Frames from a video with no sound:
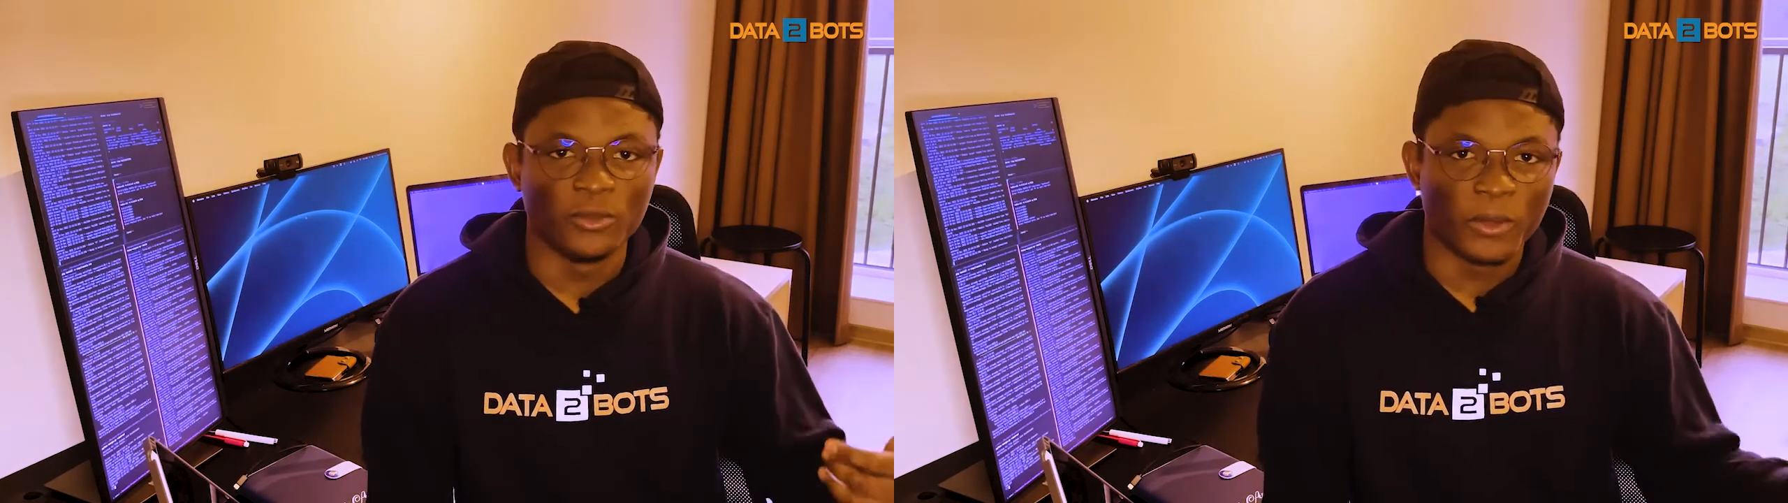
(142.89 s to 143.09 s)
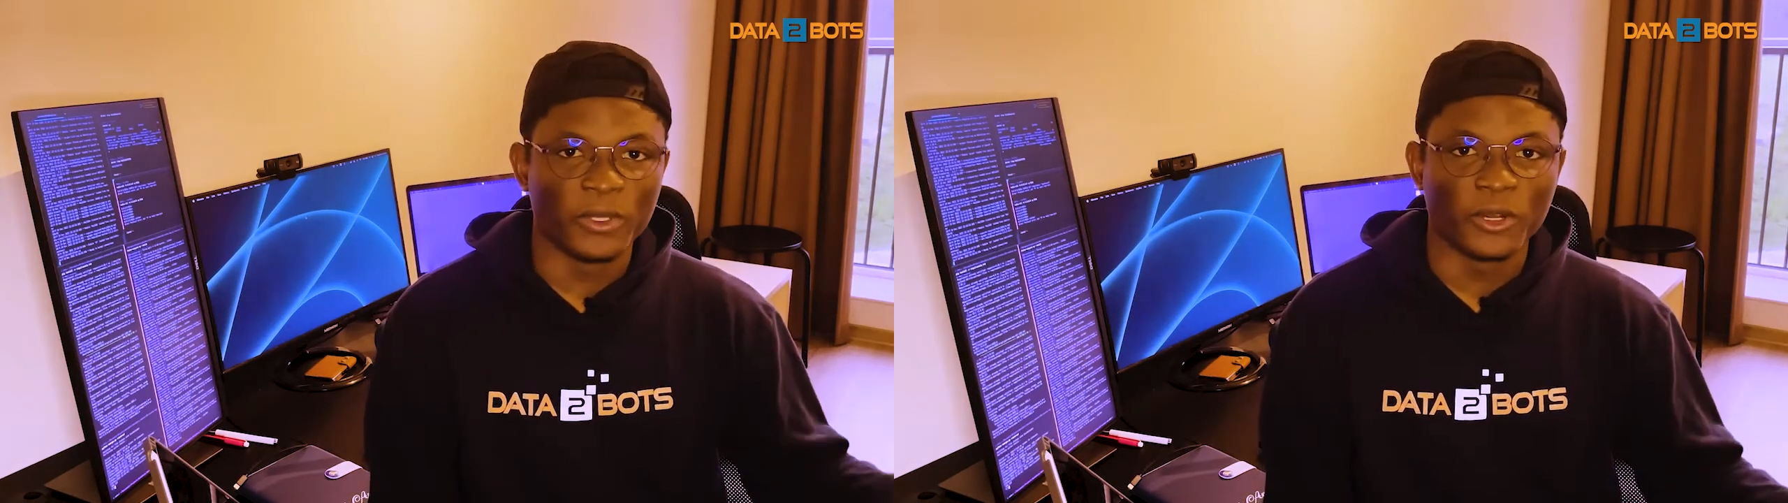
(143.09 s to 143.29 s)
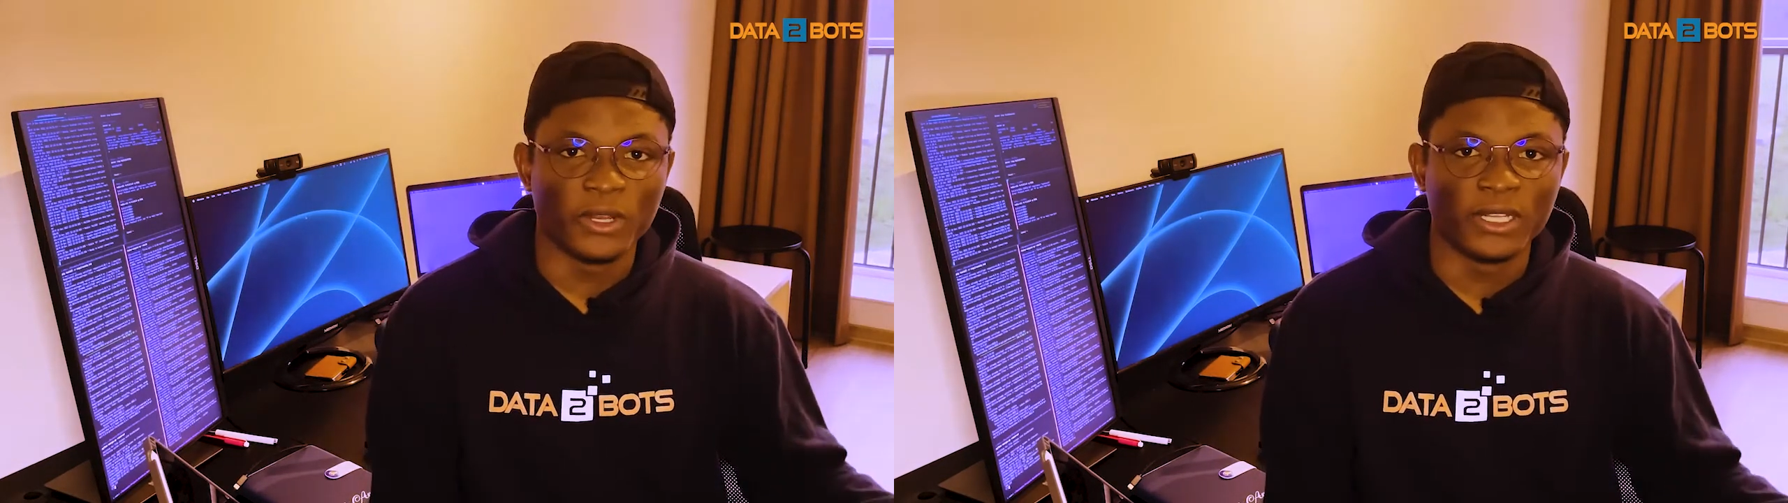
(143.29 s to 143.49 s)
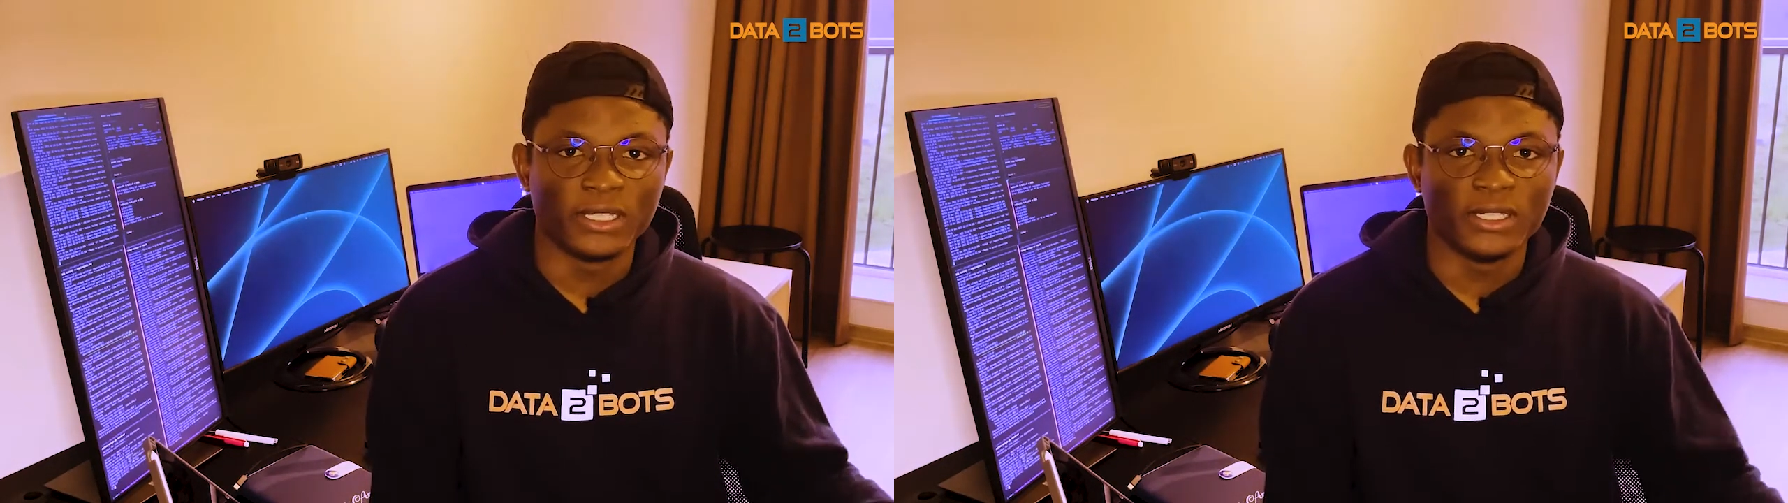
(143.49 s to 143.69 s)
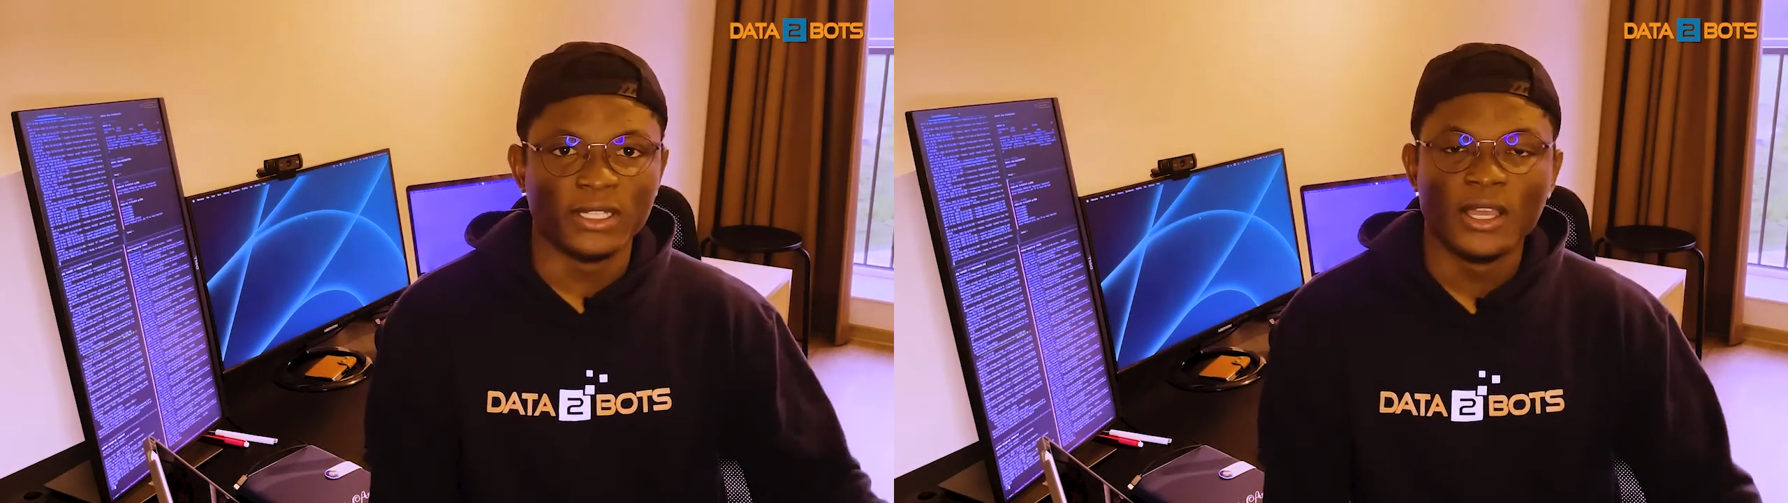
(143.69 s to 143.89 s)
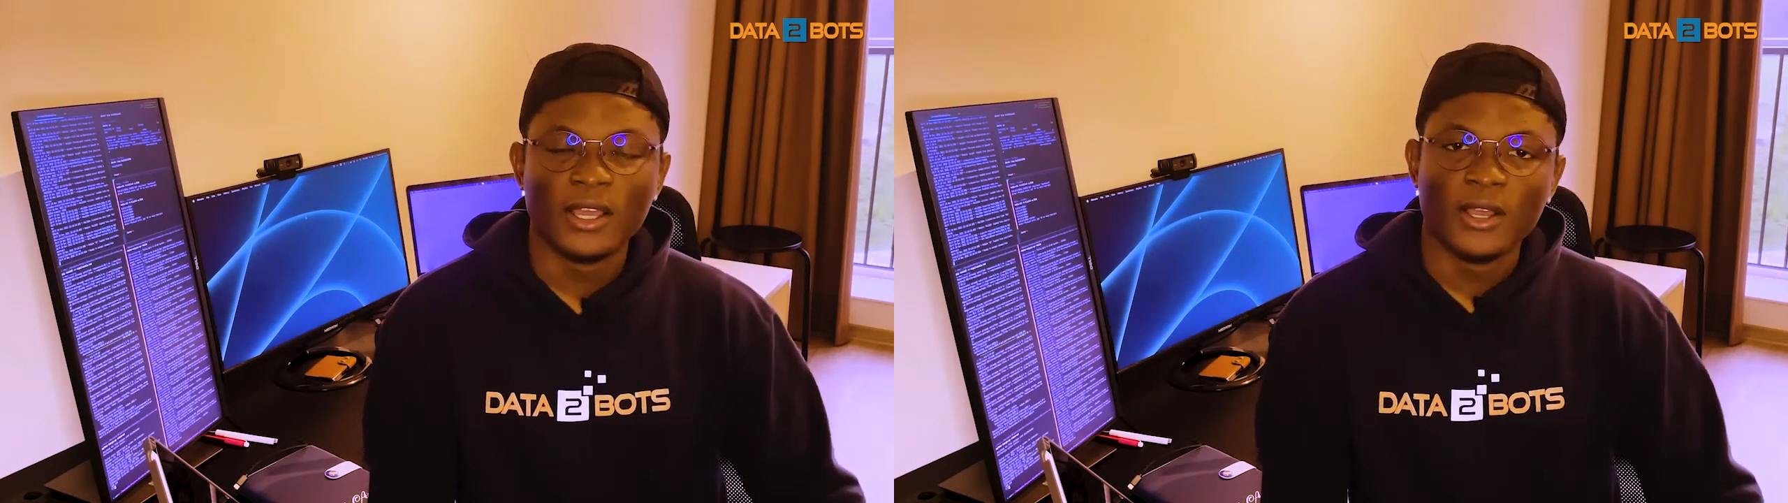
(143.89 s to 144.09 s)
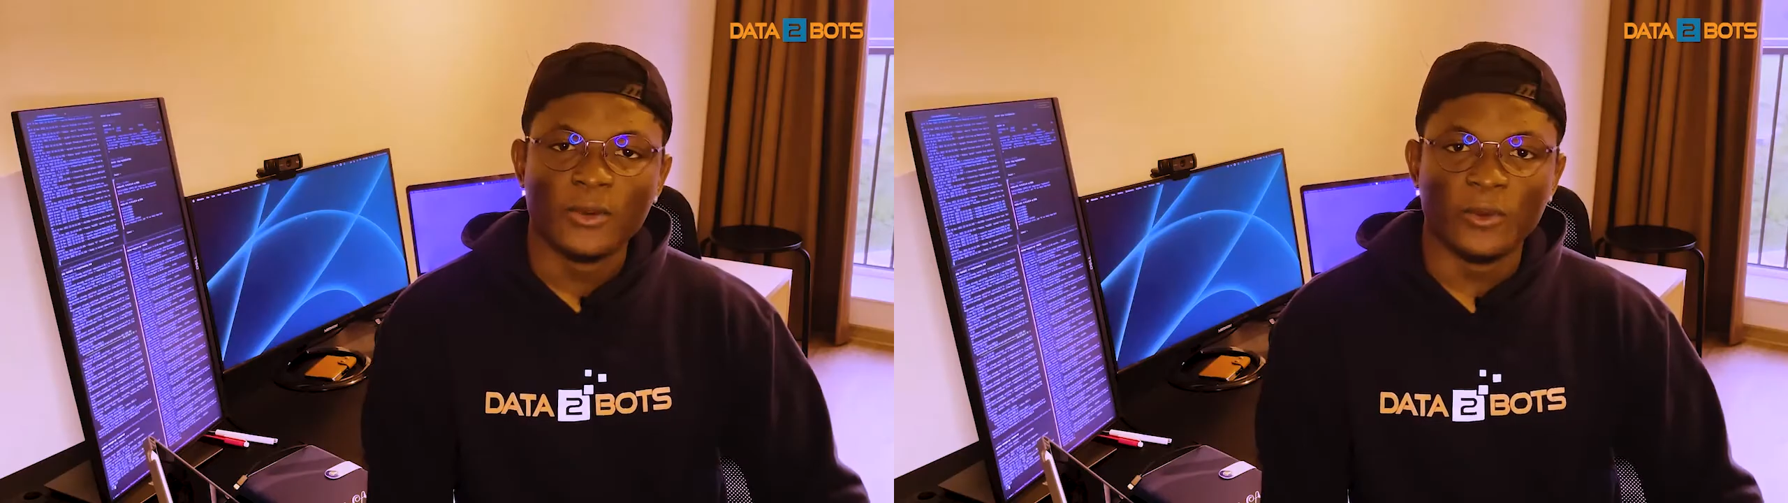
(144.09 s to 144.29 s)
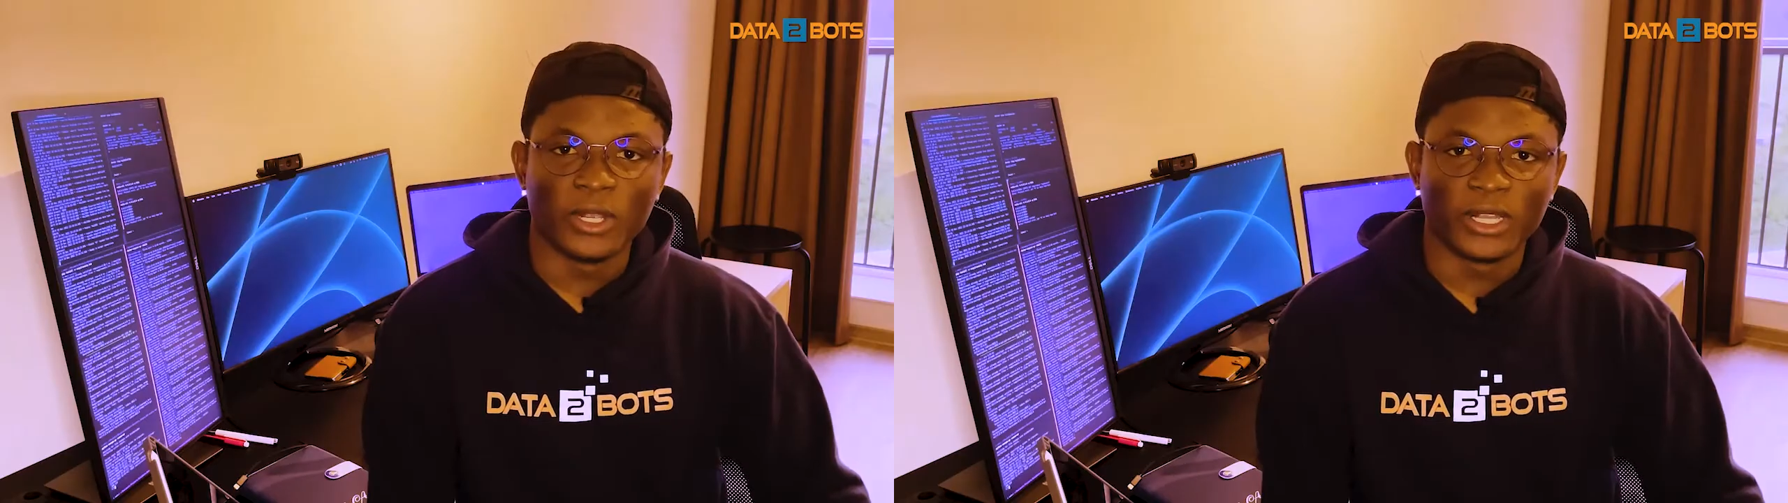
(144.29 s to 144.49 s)
where we currently
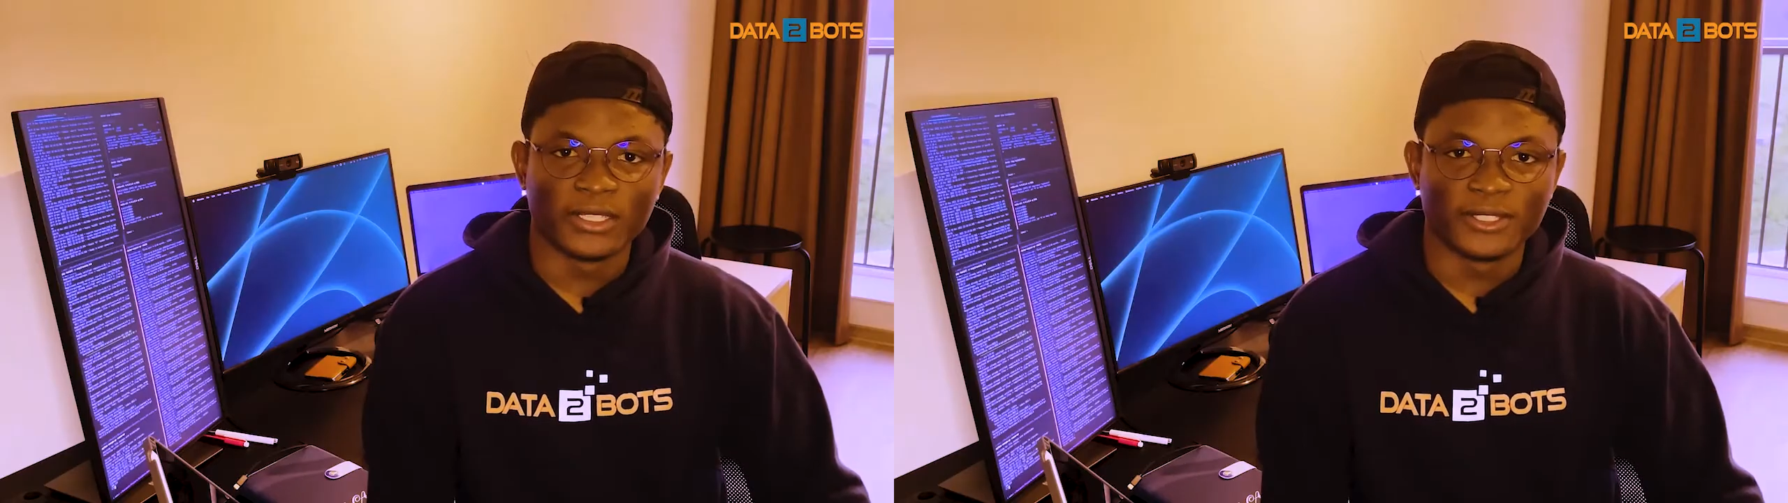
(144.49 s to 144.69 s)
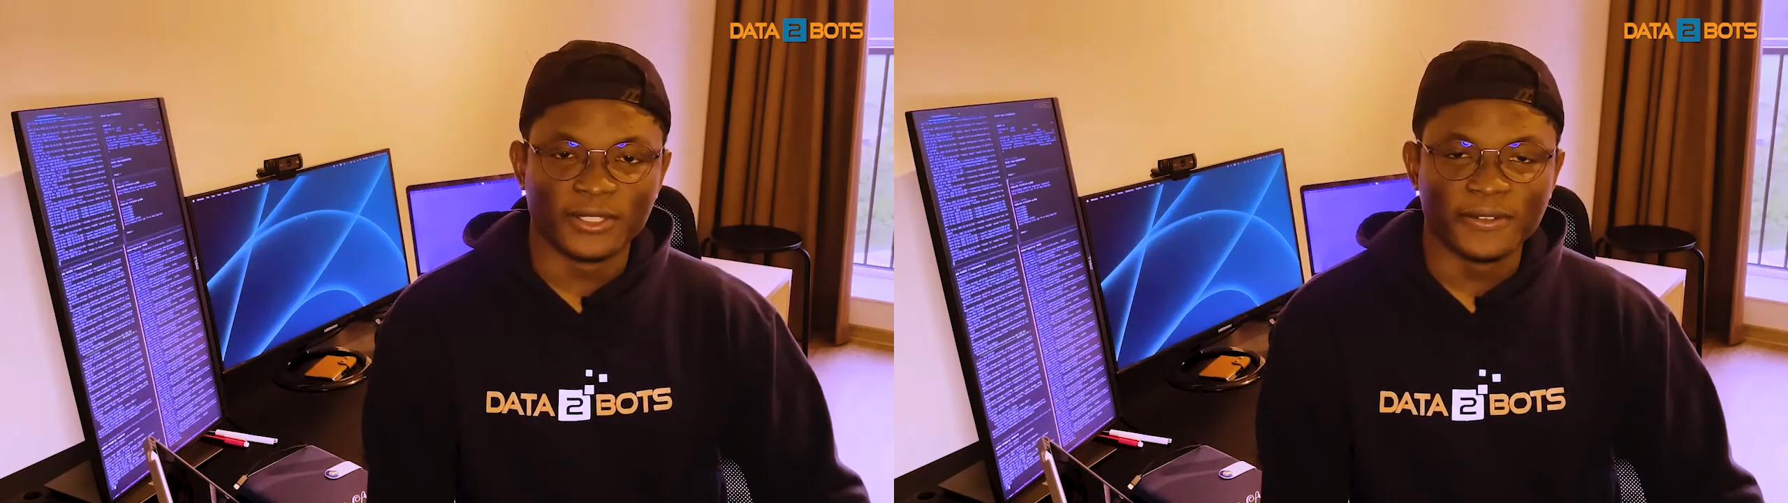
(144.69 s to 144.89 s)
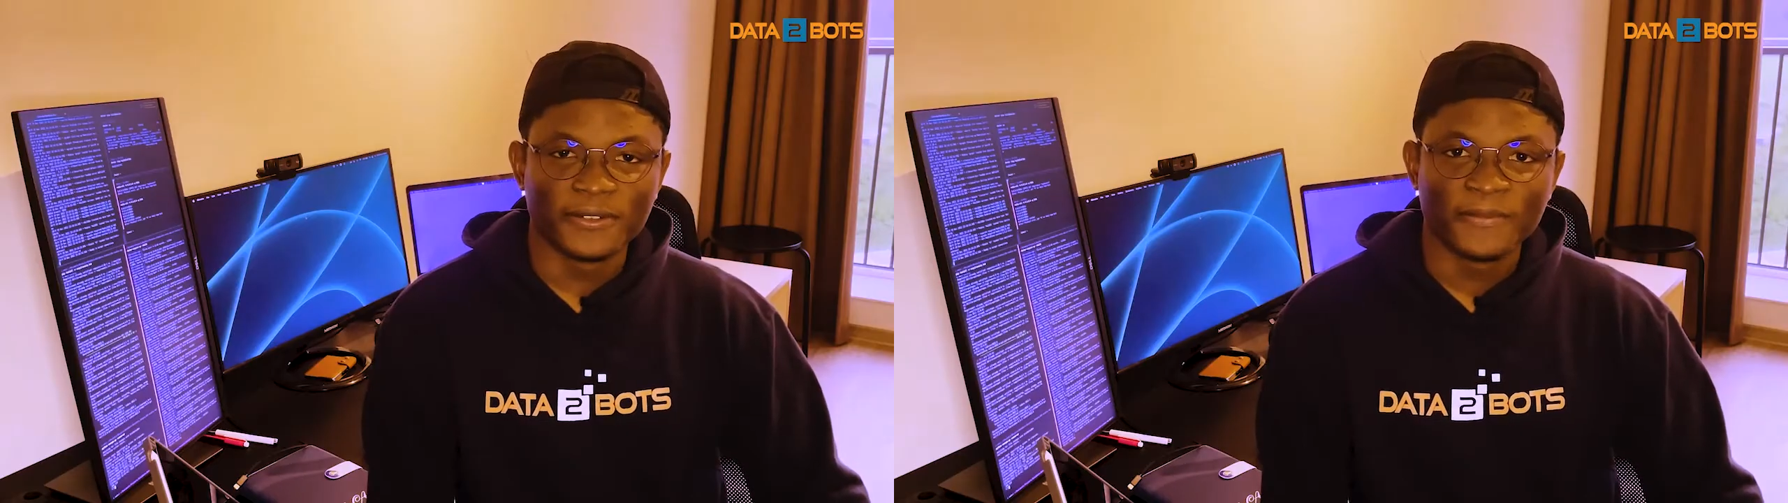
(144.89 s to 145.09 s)
work and stuff."